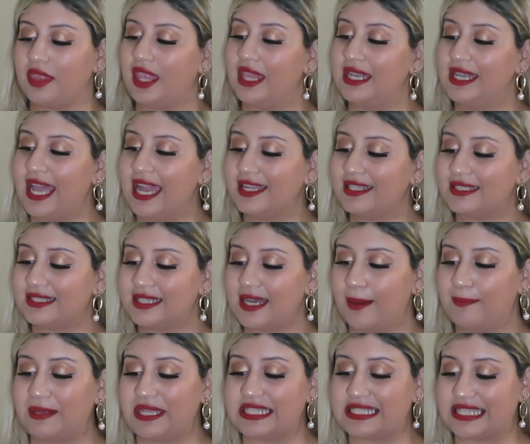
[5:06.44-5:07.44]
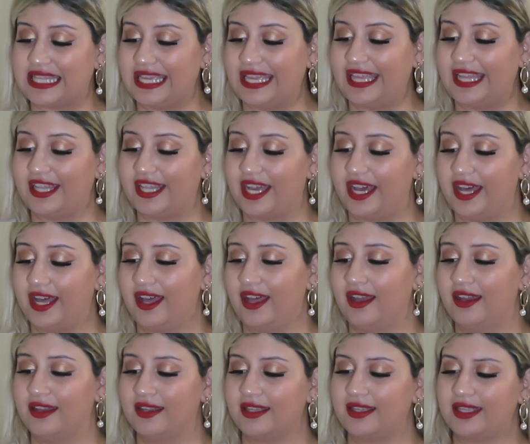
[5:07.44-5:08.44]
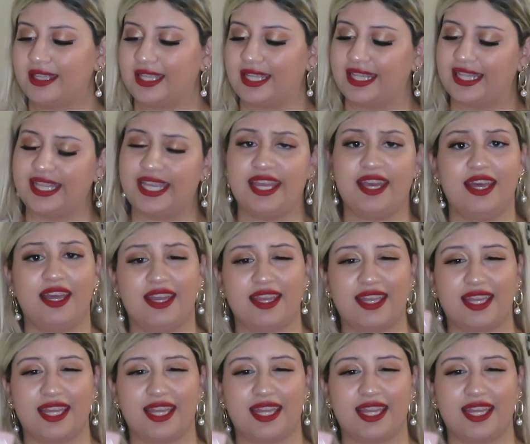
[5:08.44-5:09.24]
Next up is the Ilia